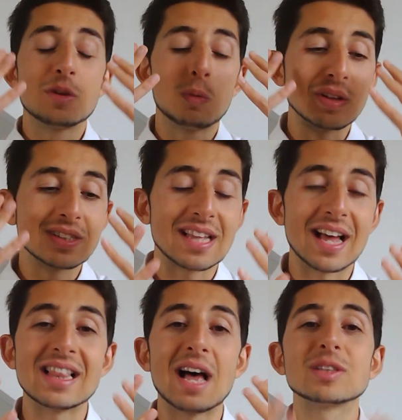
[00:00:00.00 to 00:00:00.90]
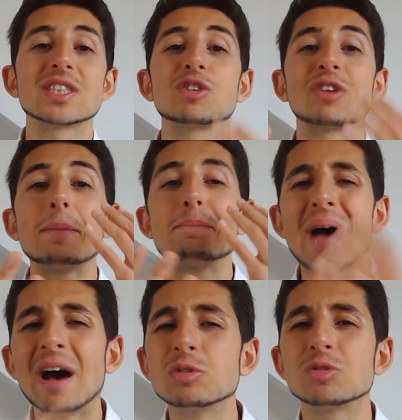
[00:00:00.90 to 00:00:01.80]
The ones that allow us to create
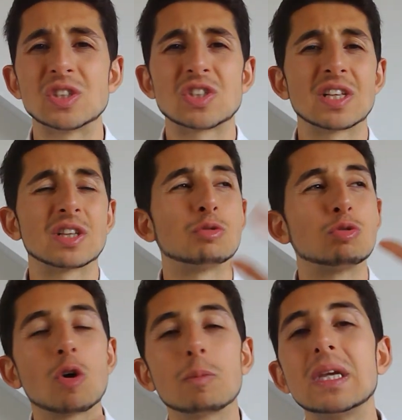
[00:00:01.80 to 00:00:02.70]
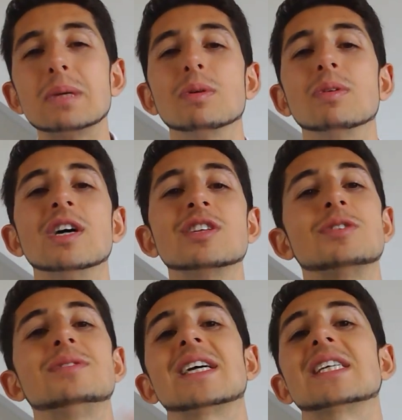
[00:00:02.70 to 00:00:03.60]
boundaries so that the wrong people
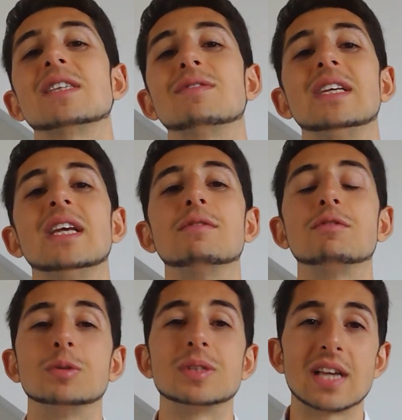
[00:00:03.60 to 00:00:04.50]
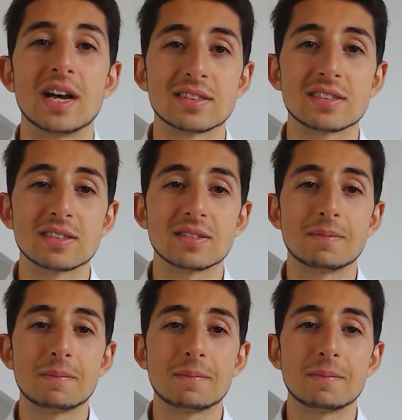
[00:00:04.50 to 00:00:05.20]
don't negatively influence us.